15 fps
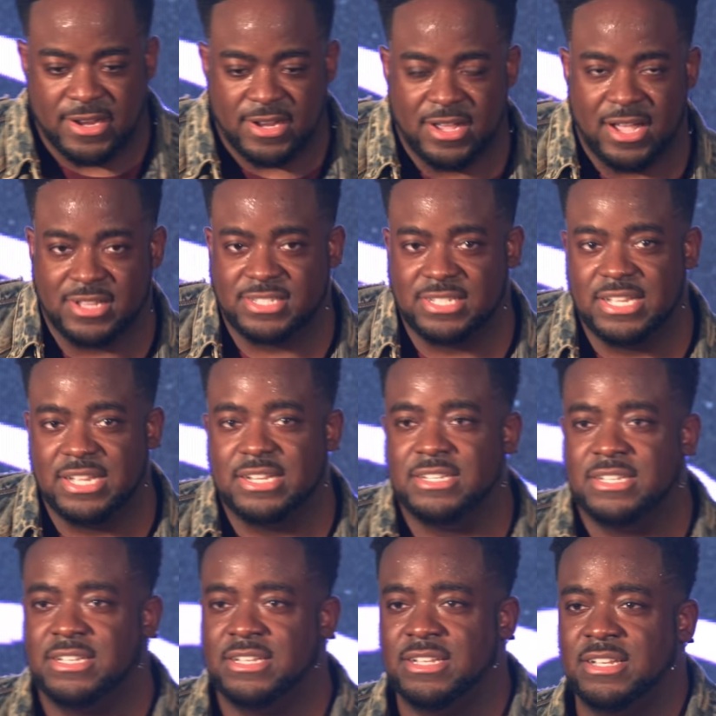God said,
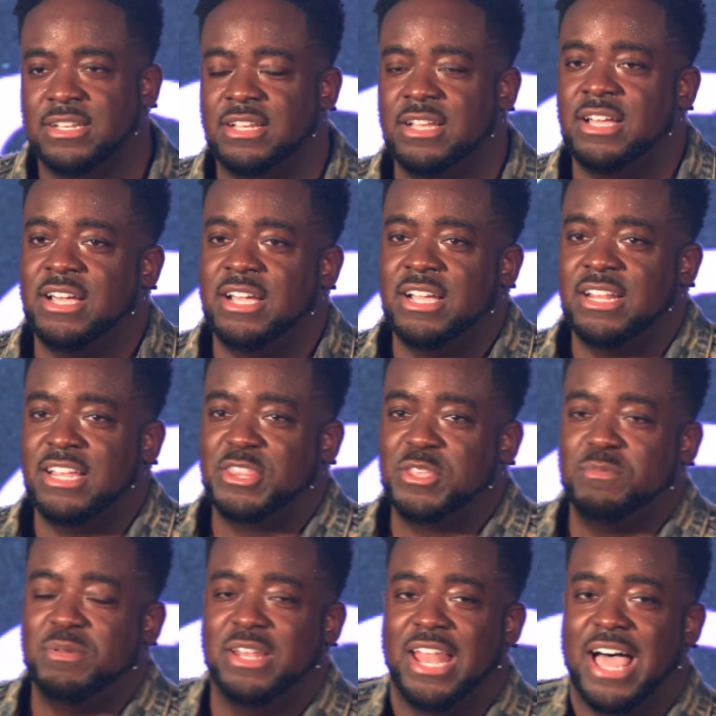let
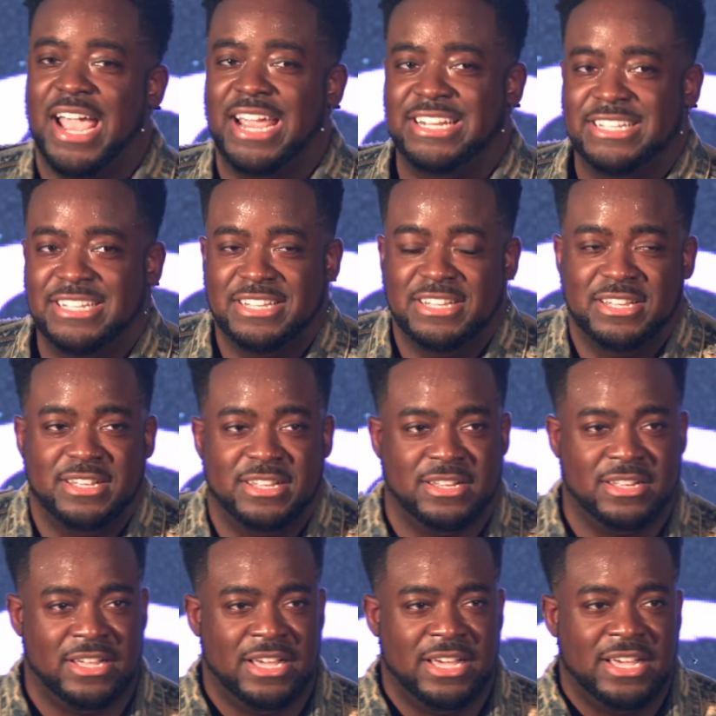there be light.
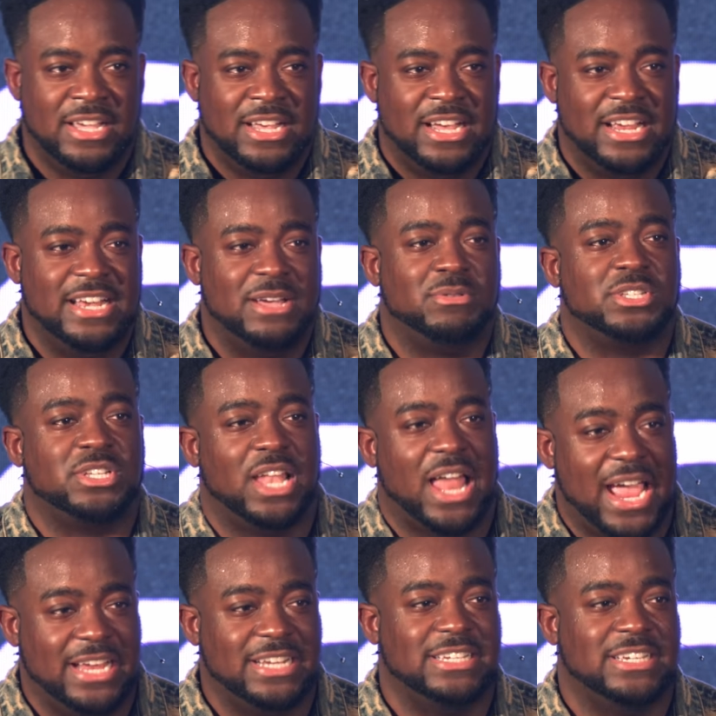And there was
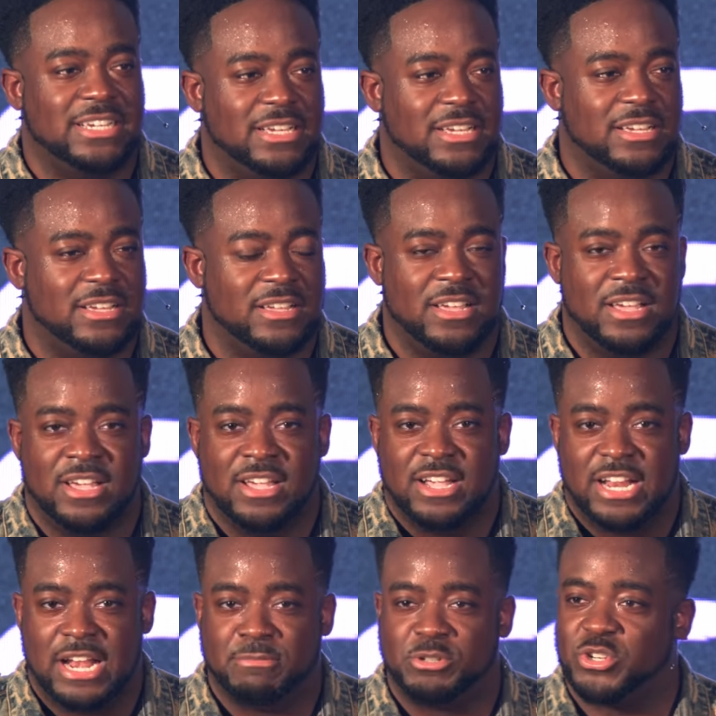light.
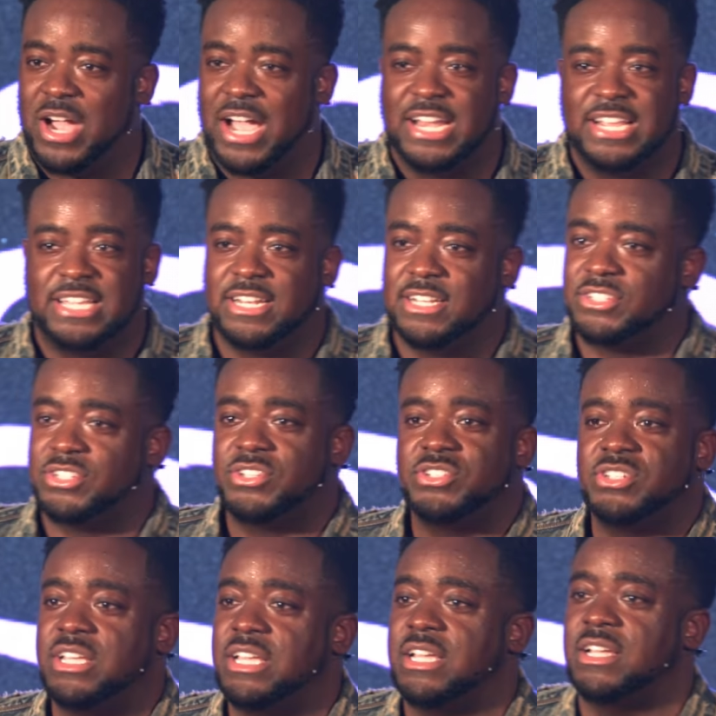And I'm trying to get us to
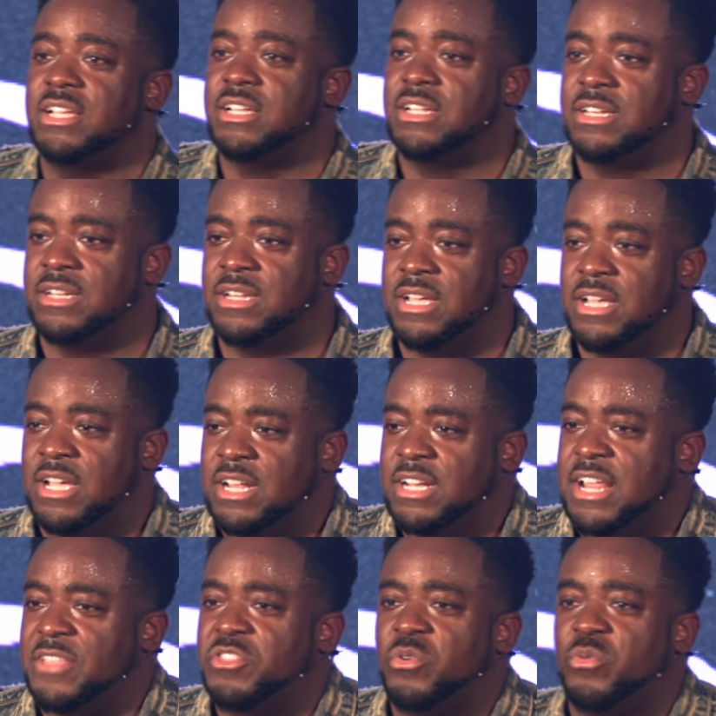see
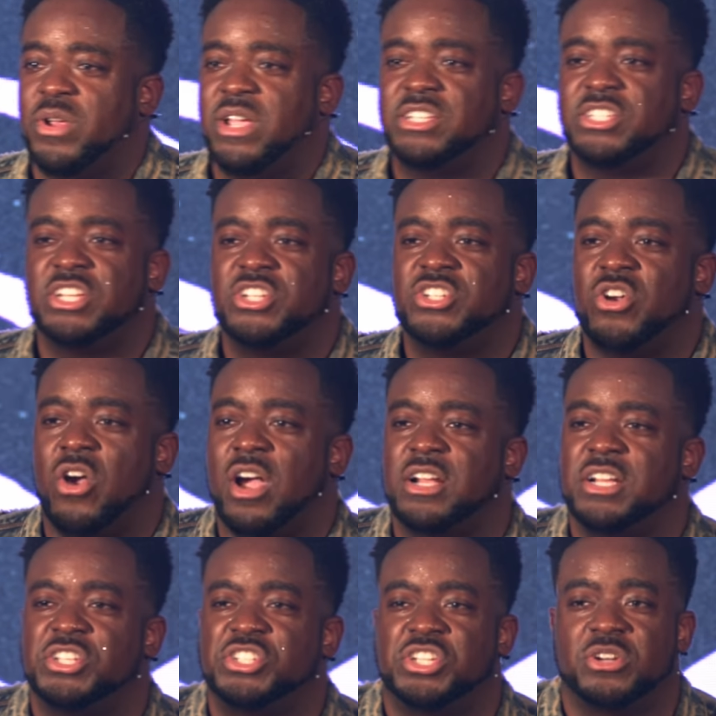that the reason
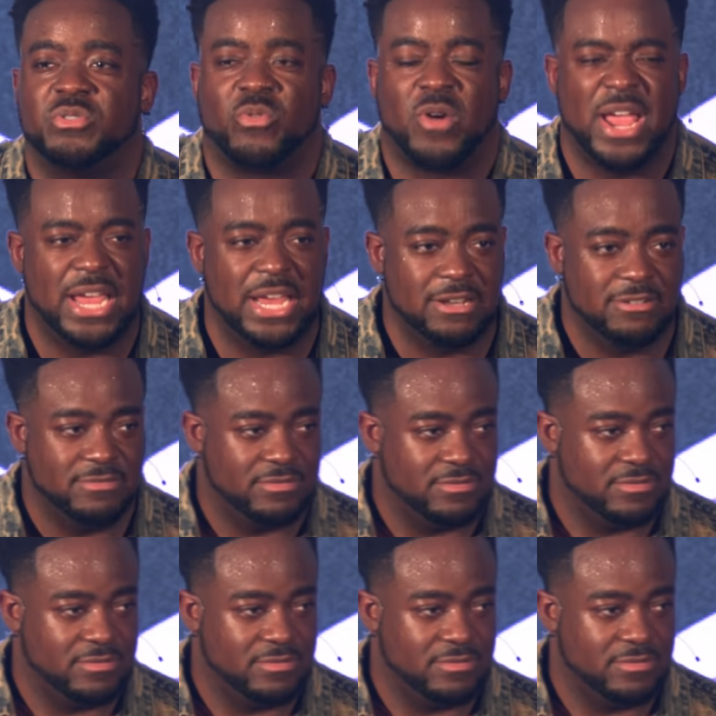darkness could reign